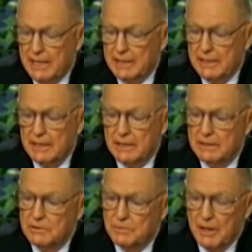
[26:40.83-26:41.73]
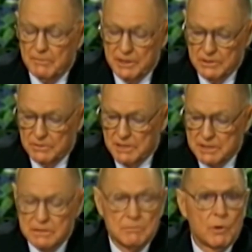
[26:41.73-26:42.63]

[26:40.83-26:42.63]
and uh, you probably know a bunch